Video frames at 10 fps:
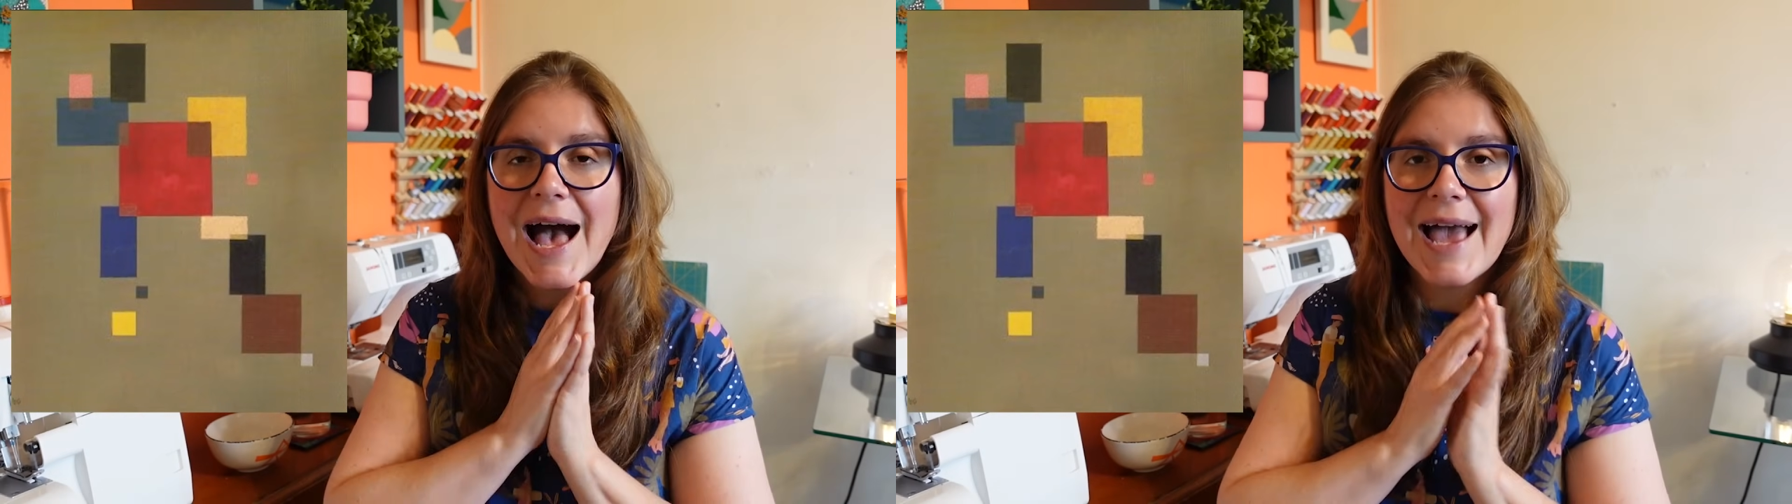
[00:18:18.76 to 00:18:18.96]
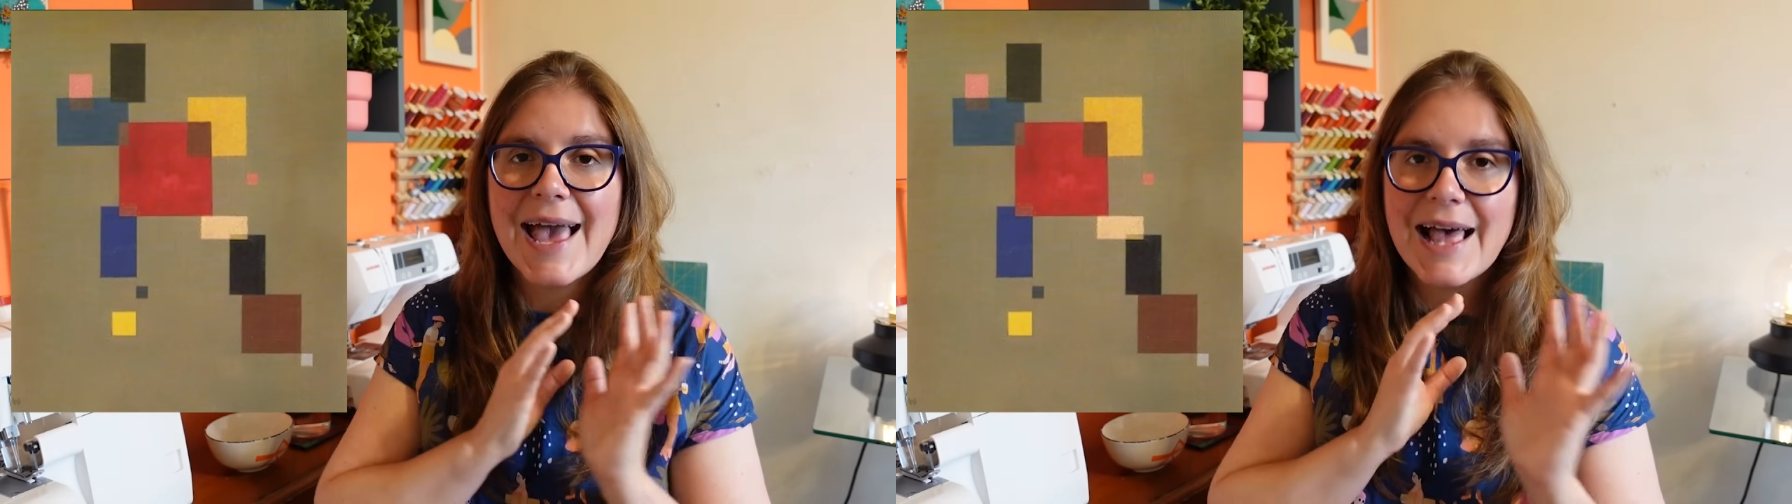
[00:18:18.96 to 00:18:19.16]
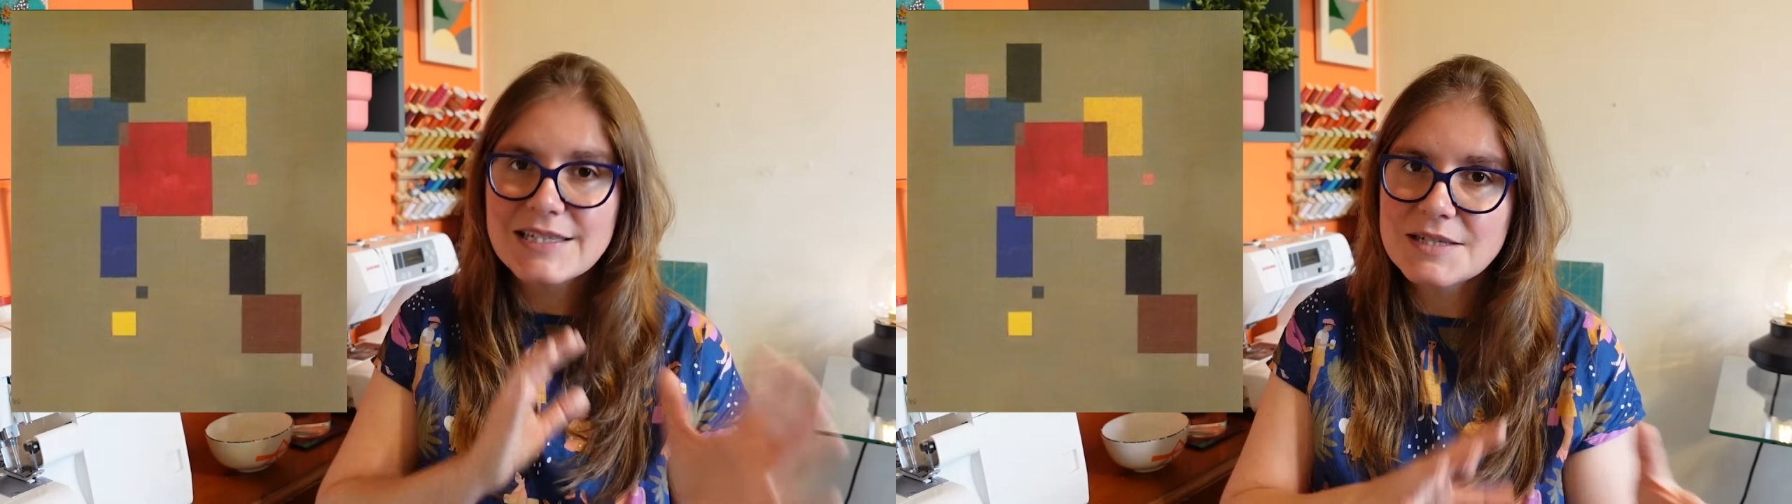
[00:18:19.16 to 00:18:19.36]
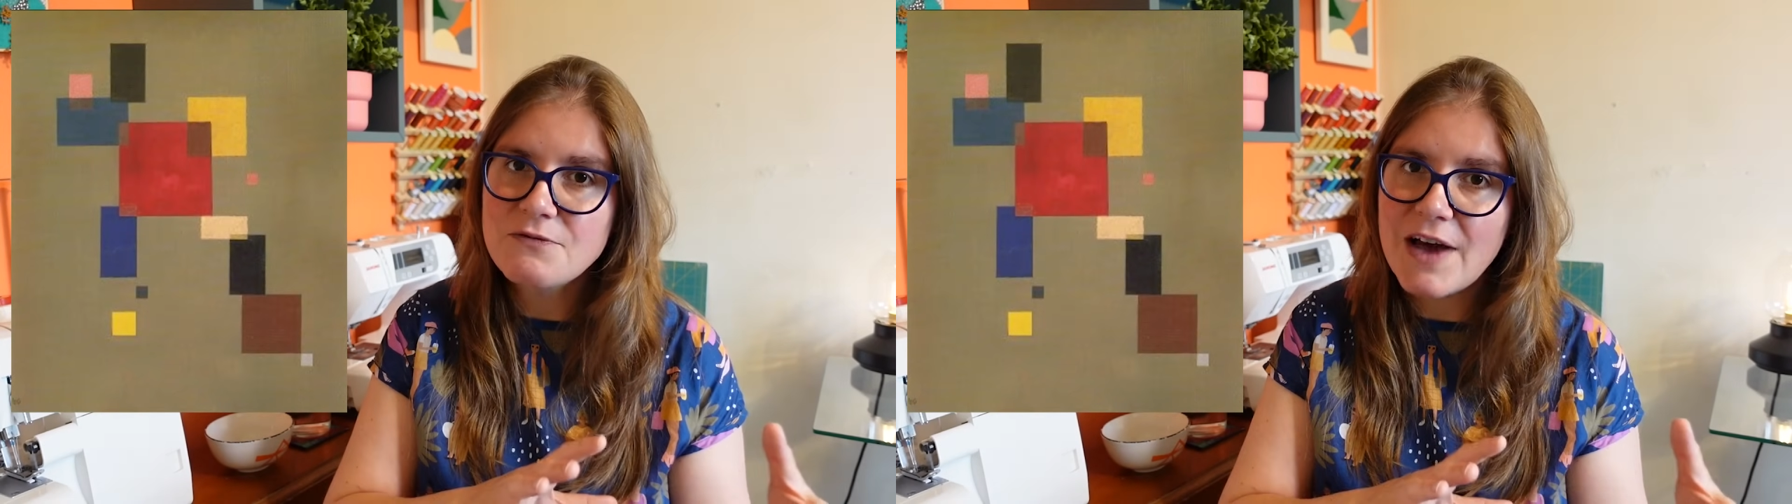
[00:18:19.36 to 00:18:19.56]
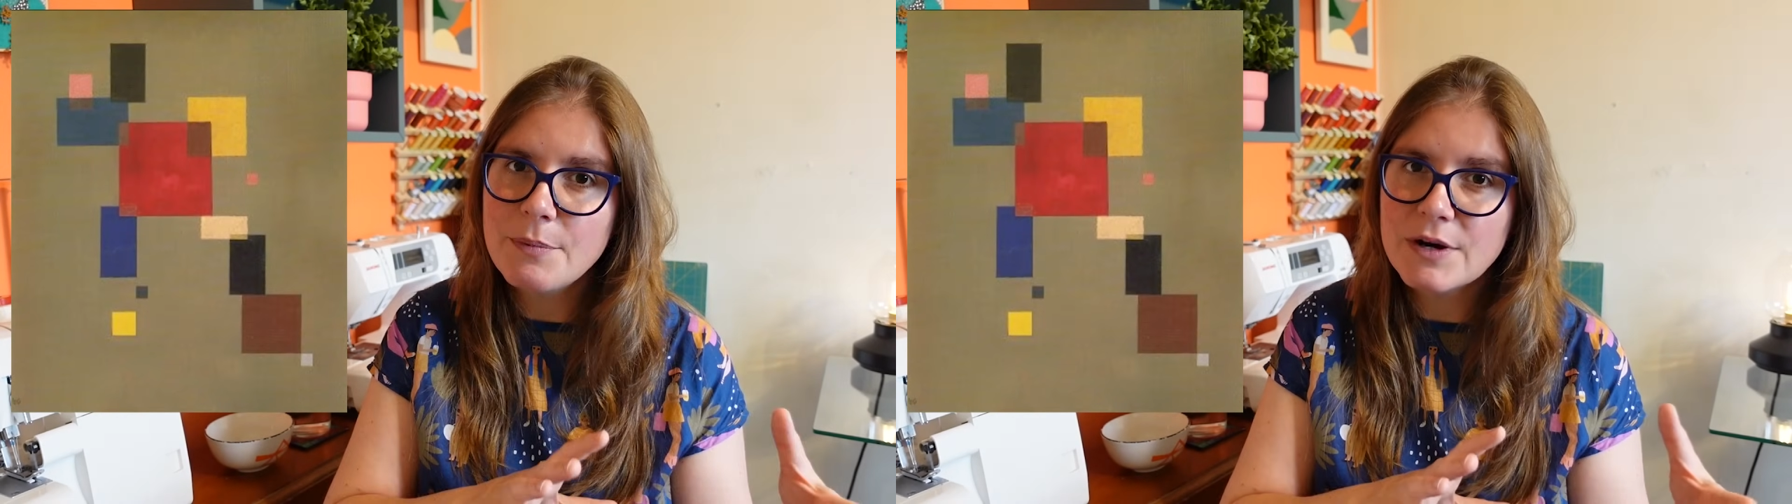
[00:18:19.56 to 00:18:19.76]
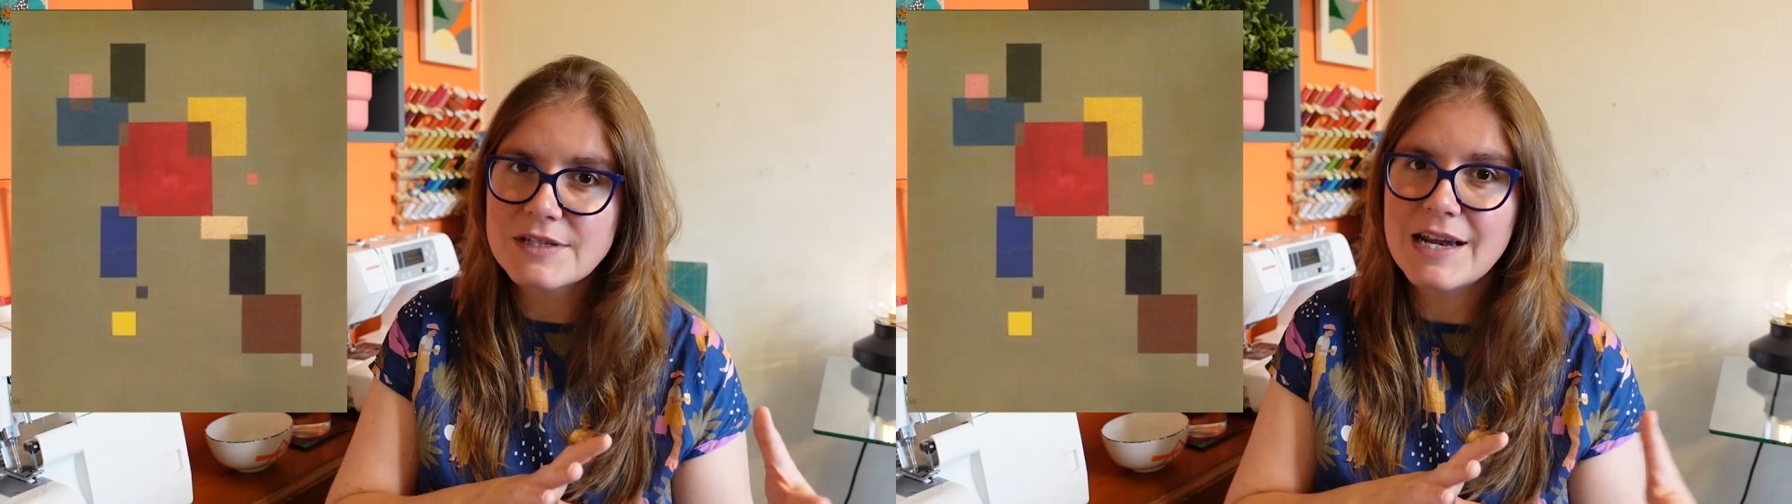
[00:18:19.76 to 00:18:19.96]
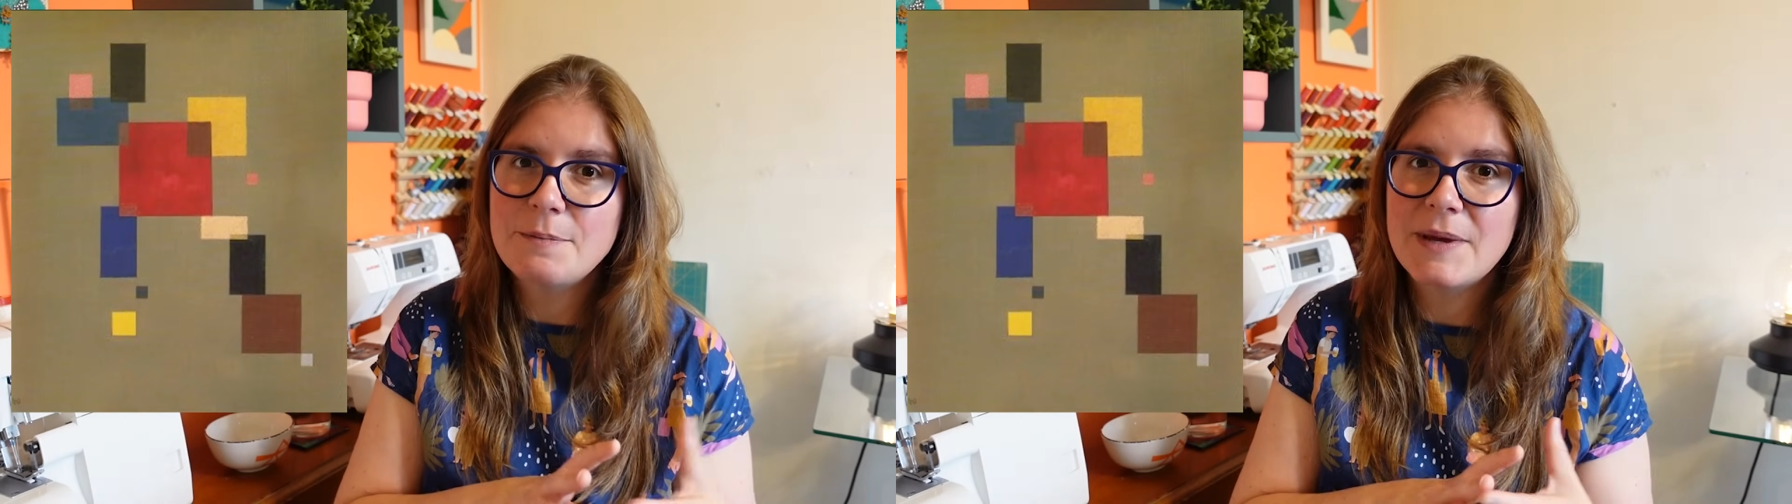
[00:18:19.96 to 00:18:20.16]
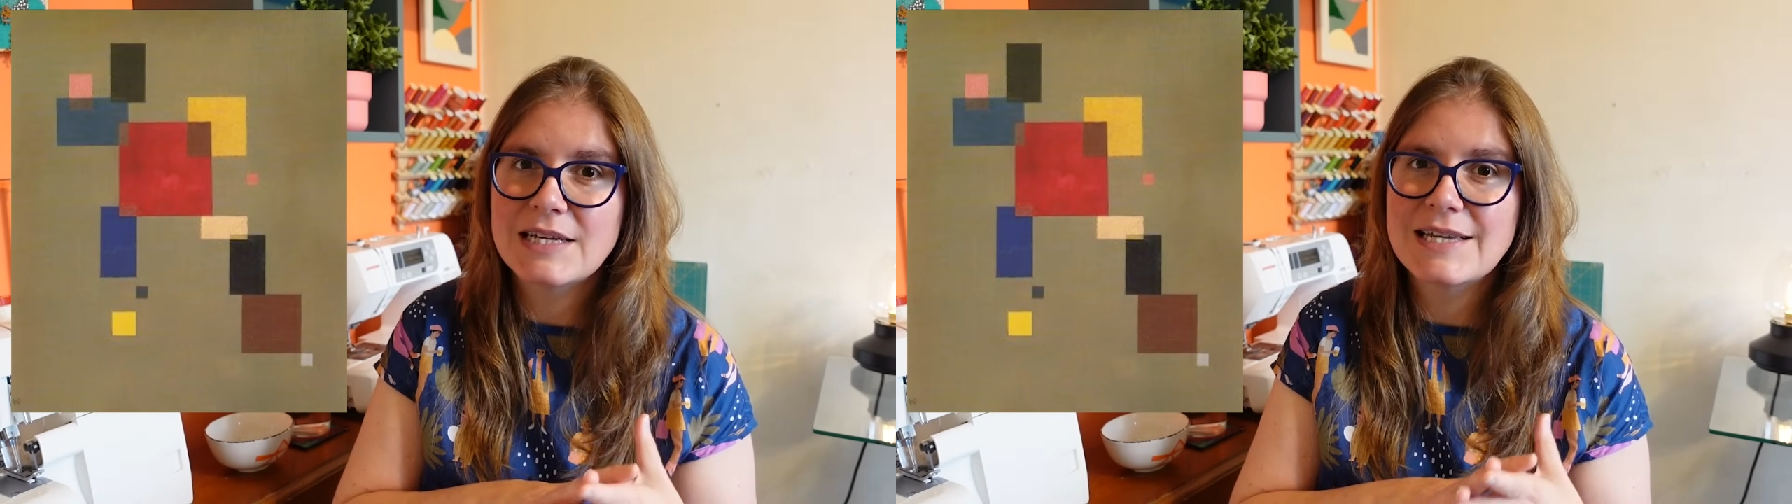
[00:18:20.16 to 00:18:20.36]
I had some fabrics that i
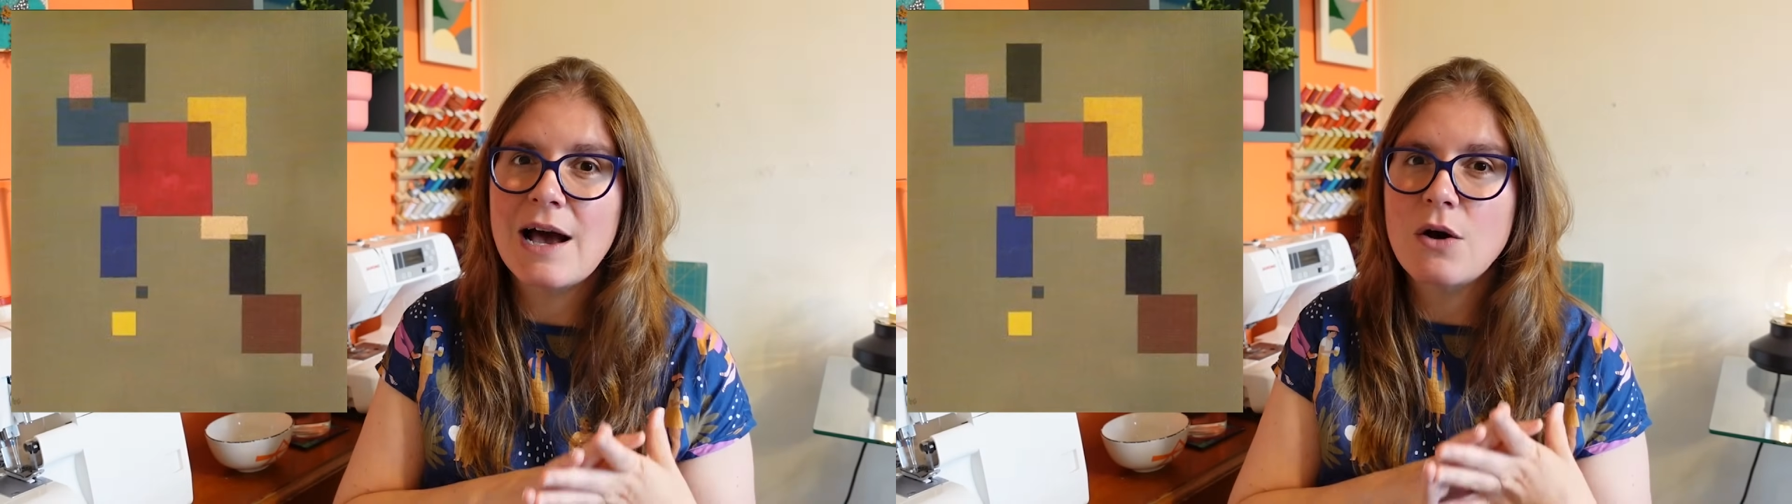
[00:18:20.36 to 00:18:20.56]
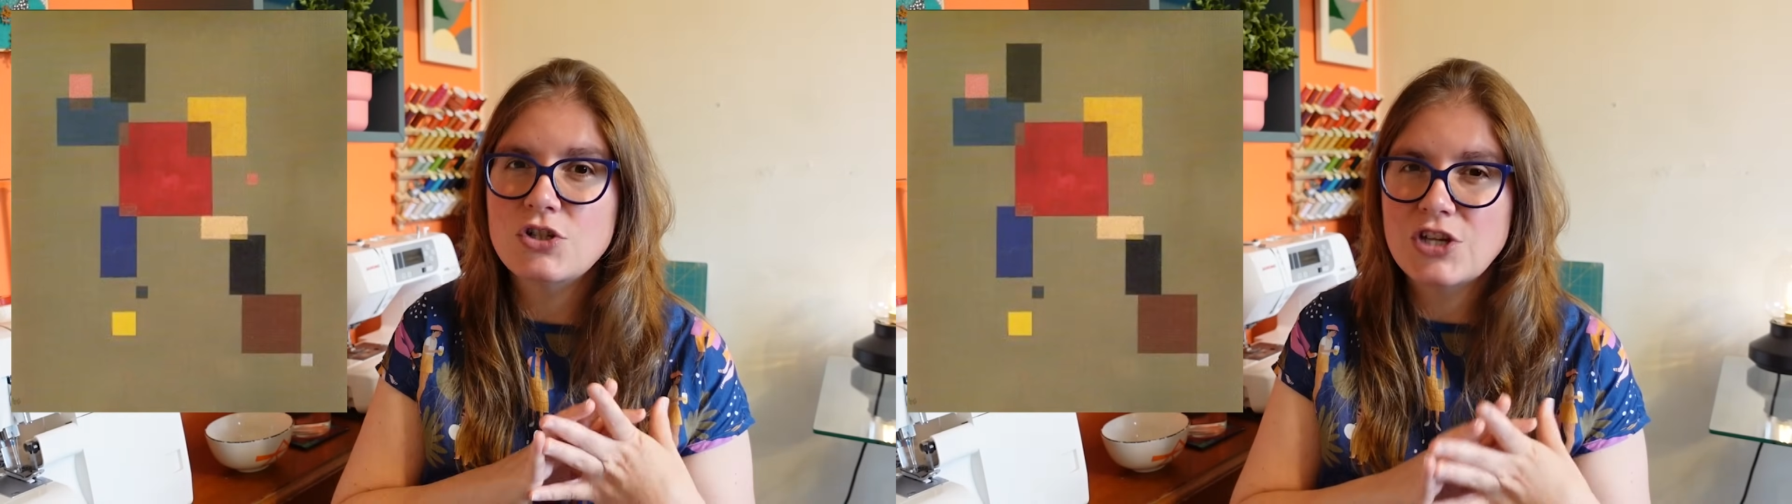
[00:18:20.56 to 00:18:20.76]
picked out,